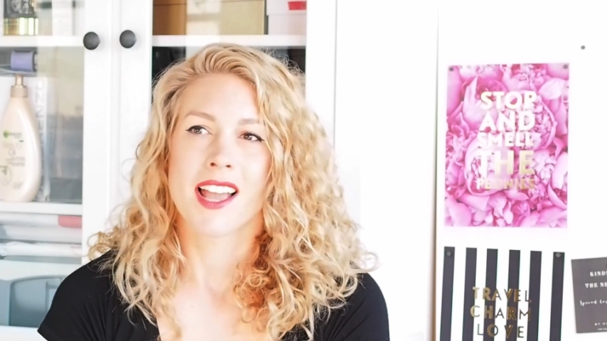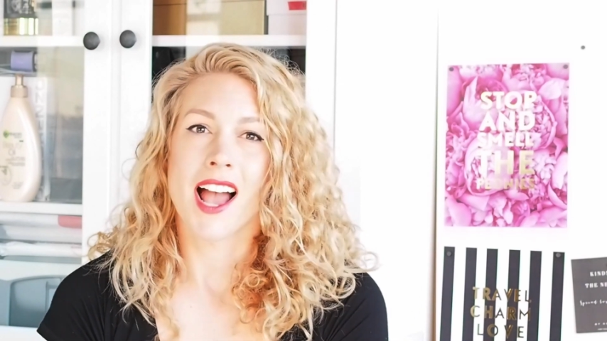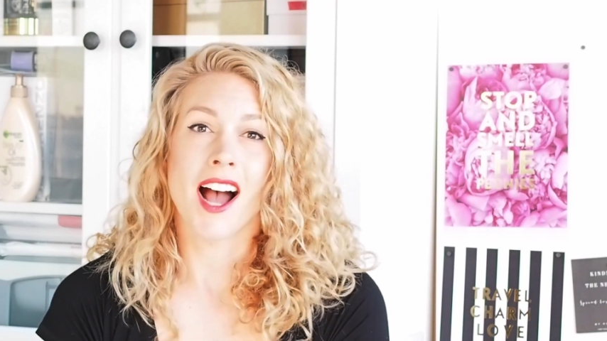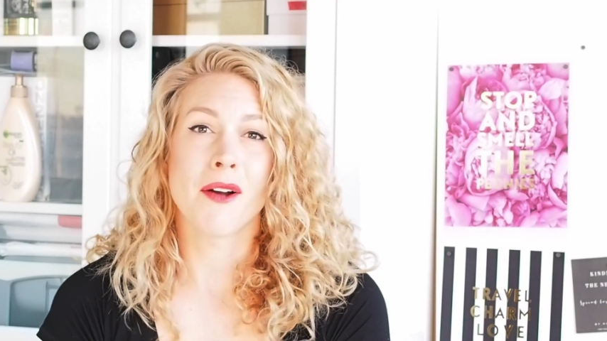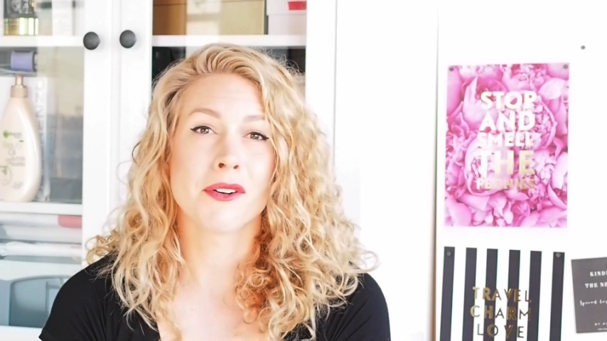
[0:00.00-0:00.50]

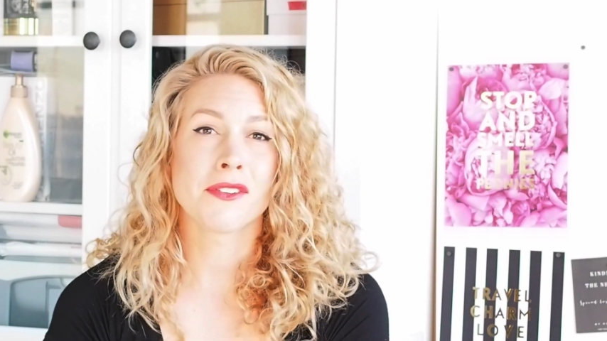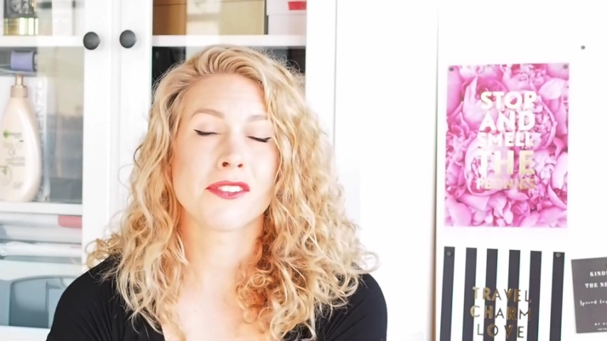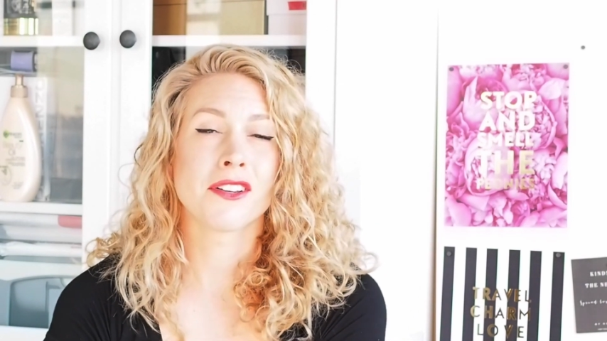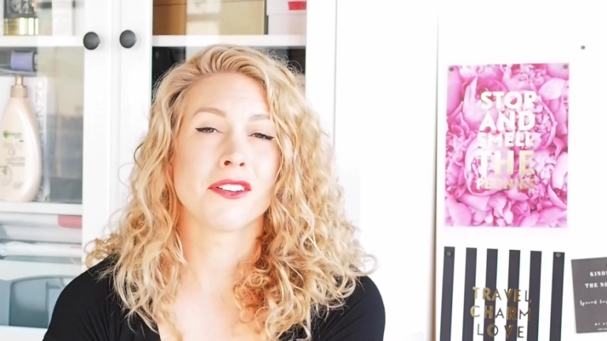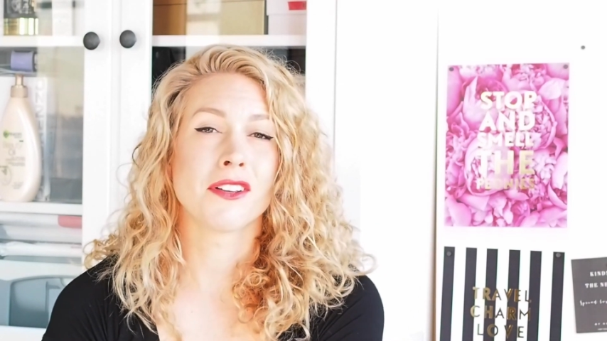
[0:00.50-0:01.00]
I would
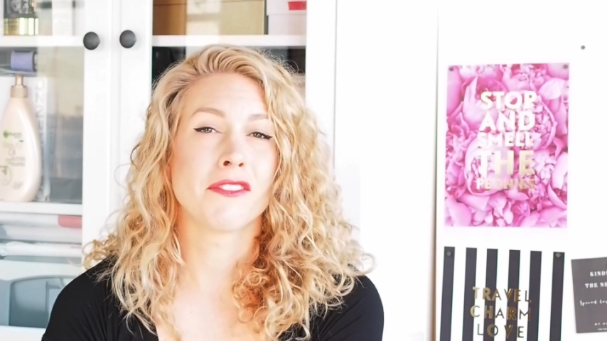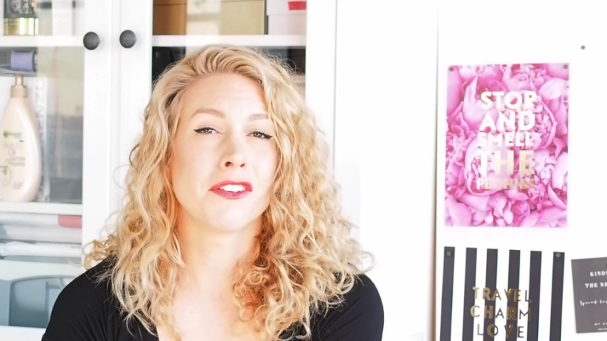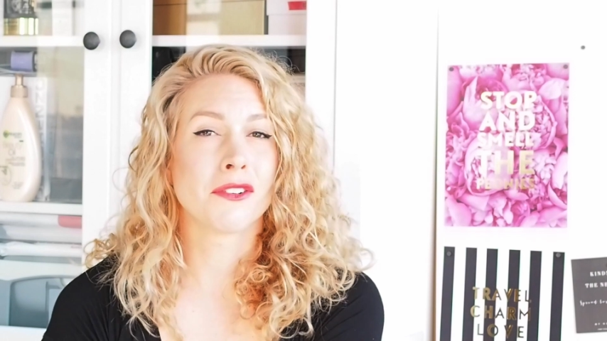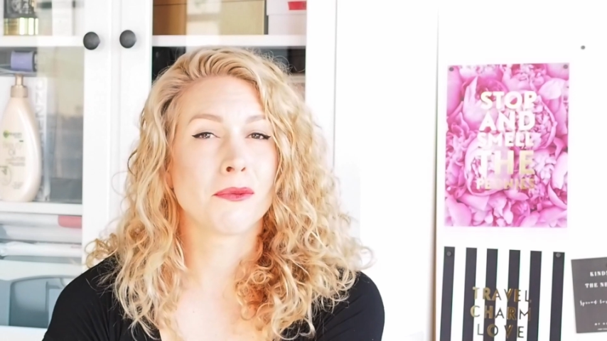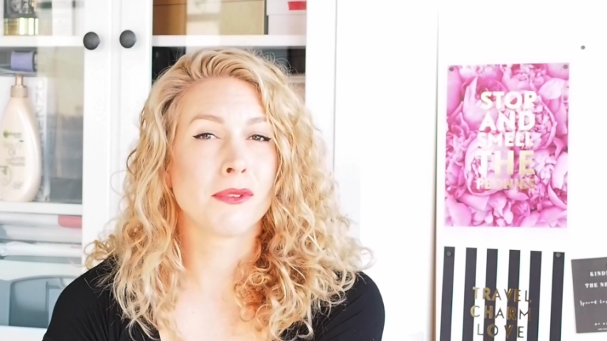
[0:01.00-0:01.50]
also, if
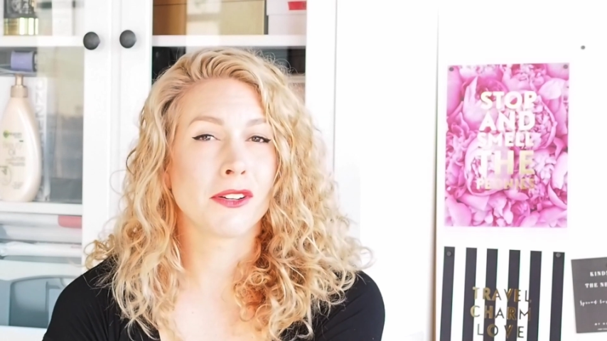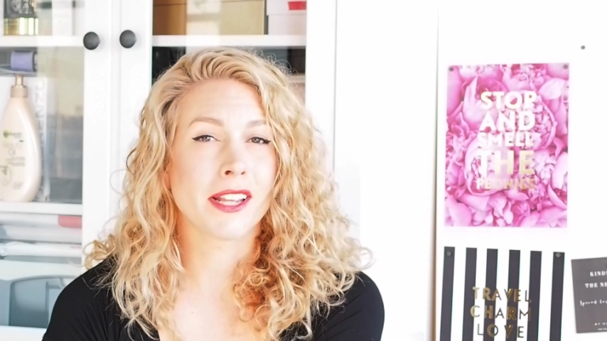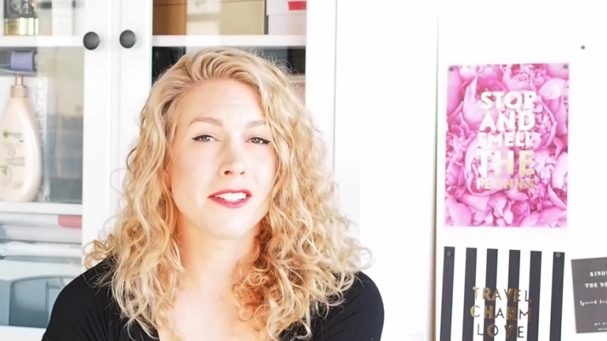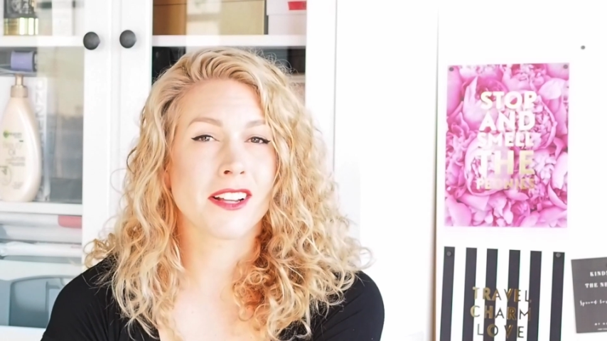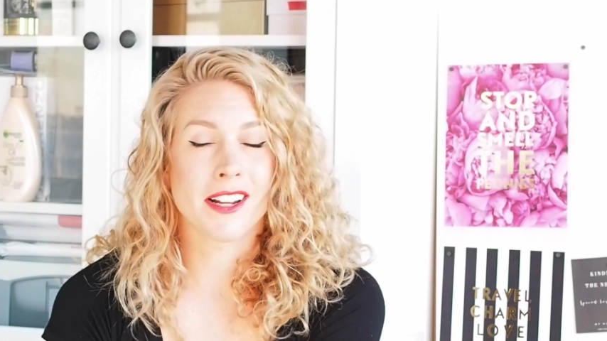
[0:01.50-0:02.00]
you're
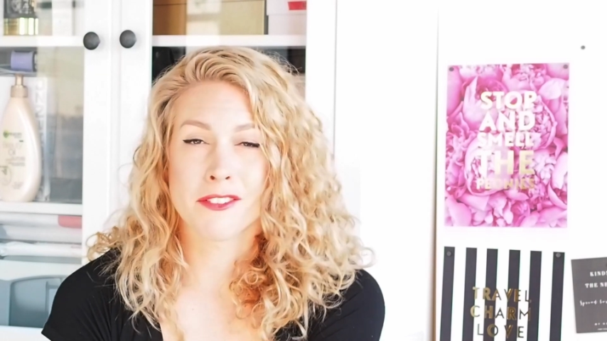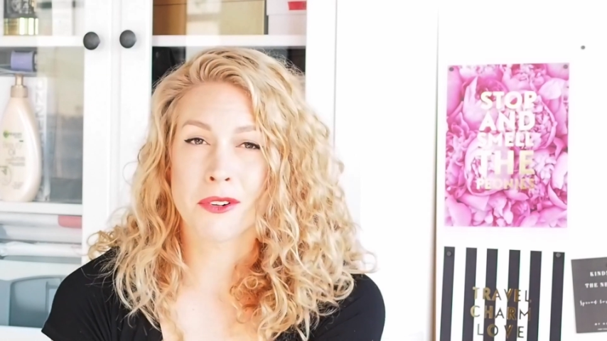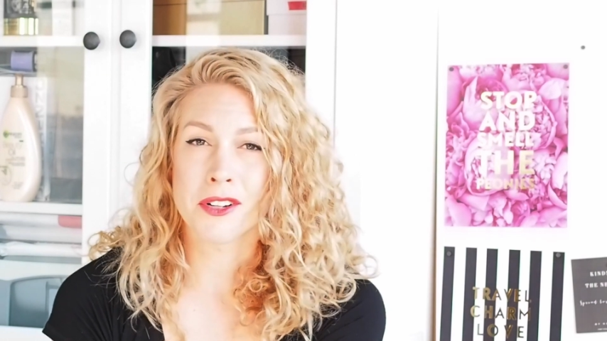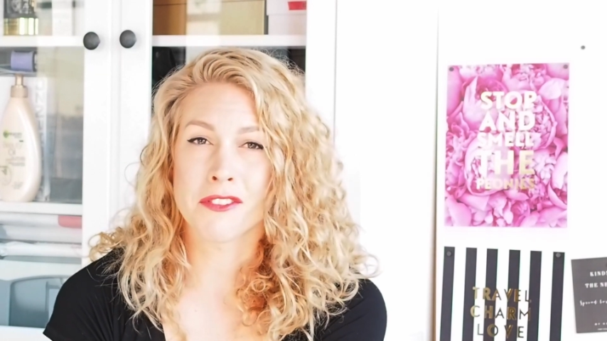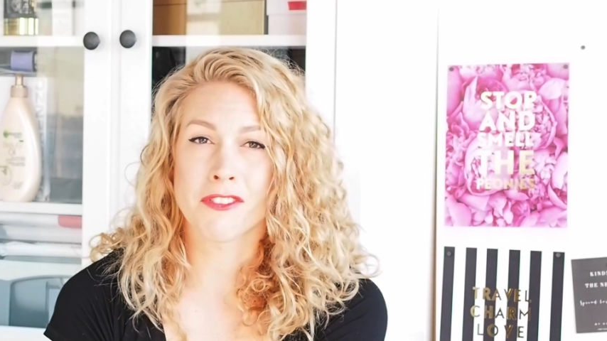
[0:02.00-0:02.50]
looking to kind of
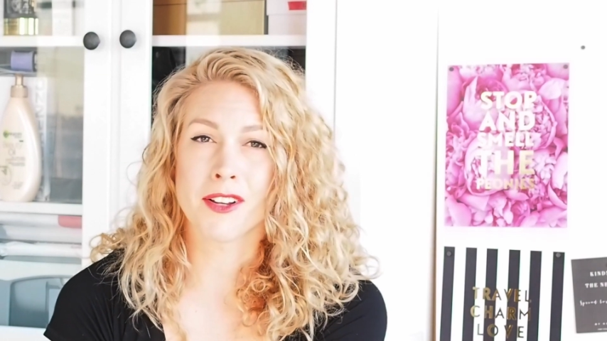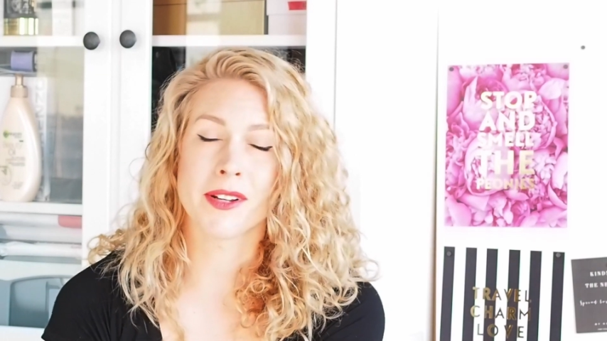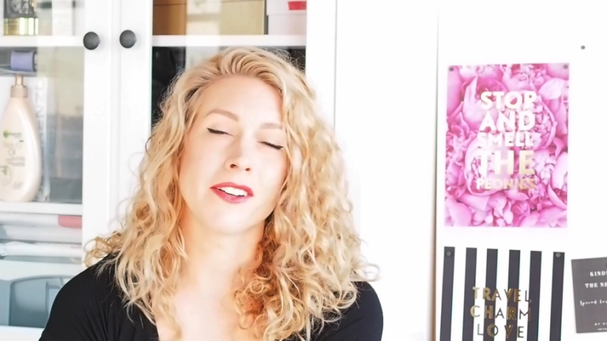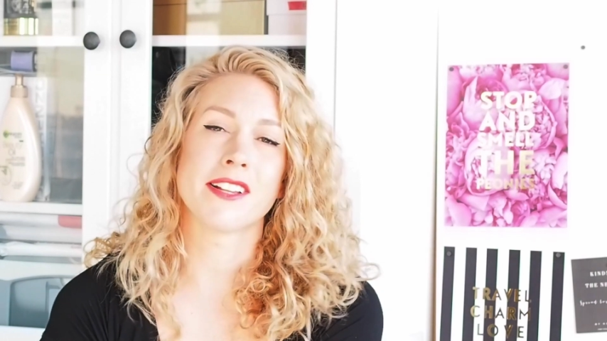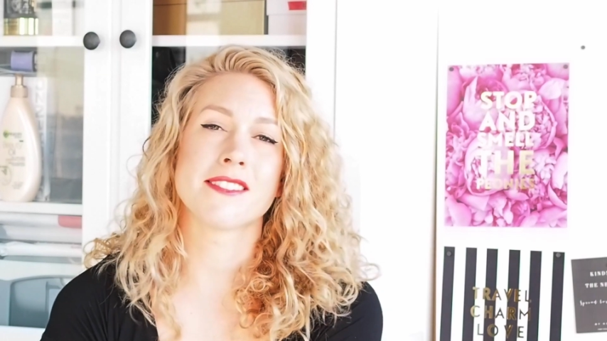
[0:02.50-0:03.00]
grow your
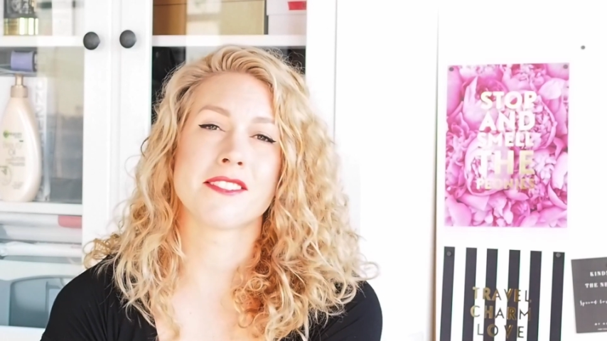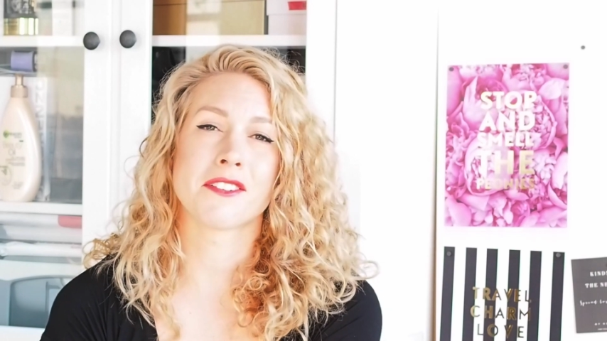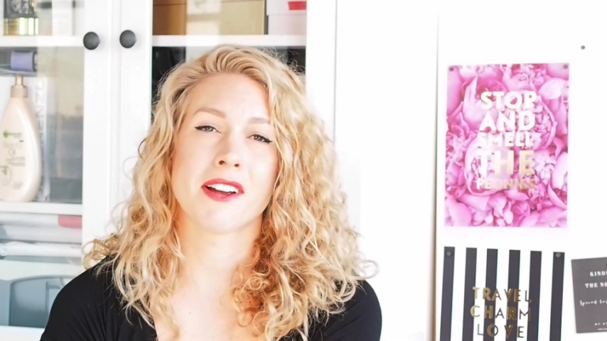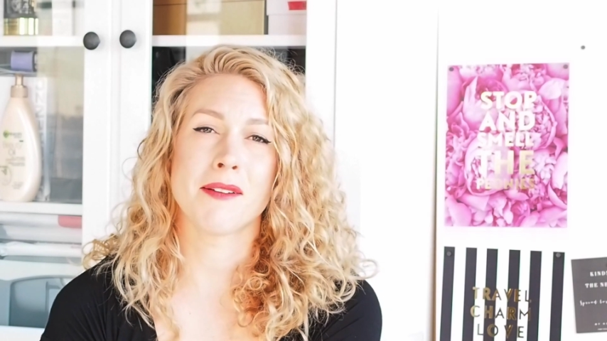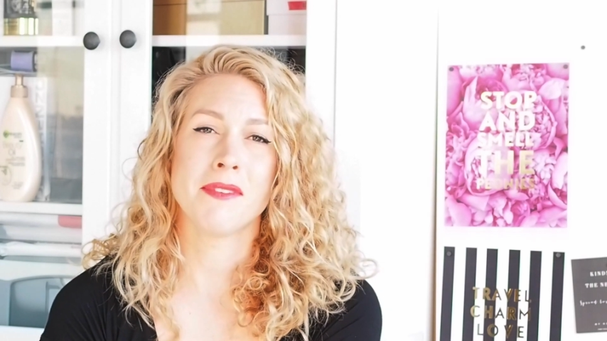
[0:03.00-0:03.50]
following on
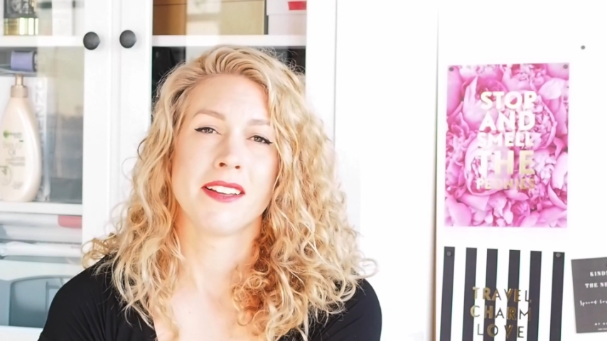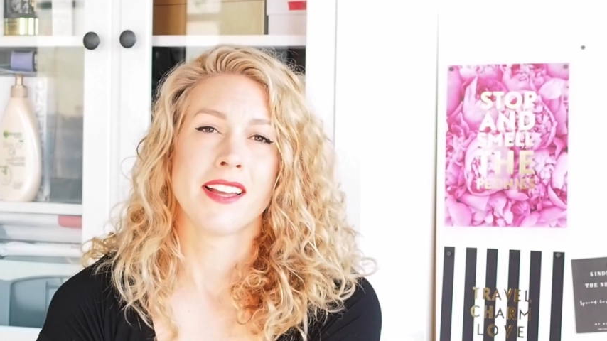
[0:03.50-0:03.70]
Instagram,